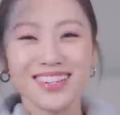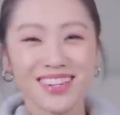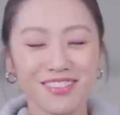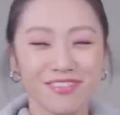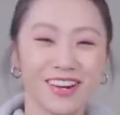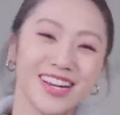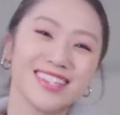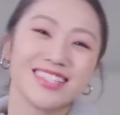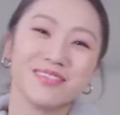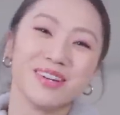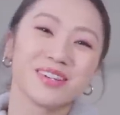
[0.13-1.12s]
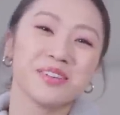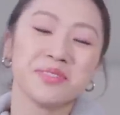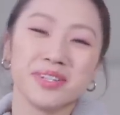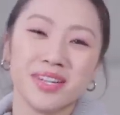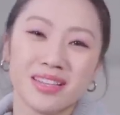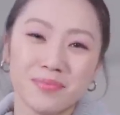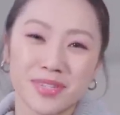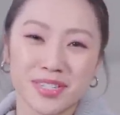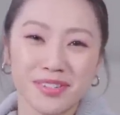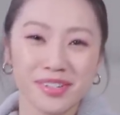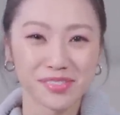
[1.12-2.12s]
girlfriends, and welcome to another
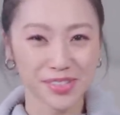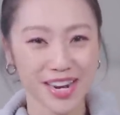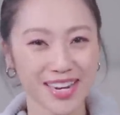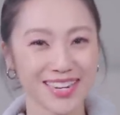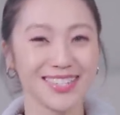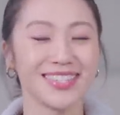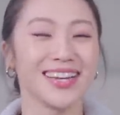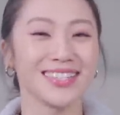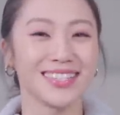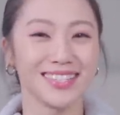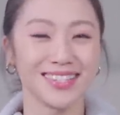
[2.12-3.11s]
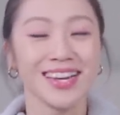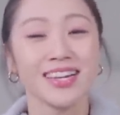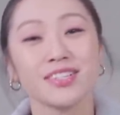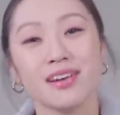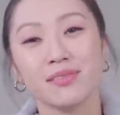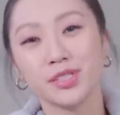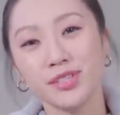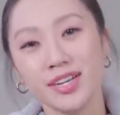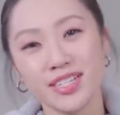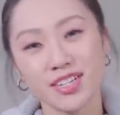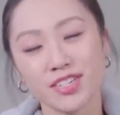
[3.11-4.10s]
episode of Tried and Tested. So I'm
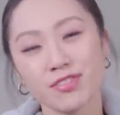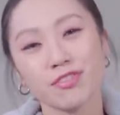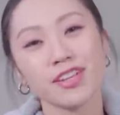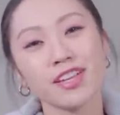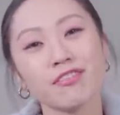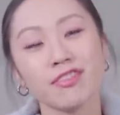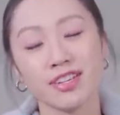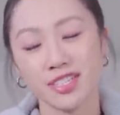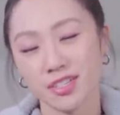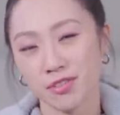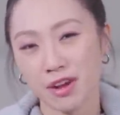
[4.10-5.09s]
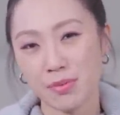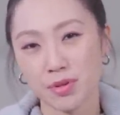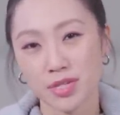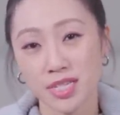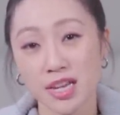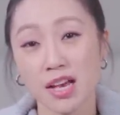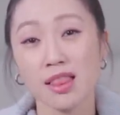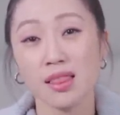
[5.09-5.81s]
sure as you're scrolling through Instagram, you'll see a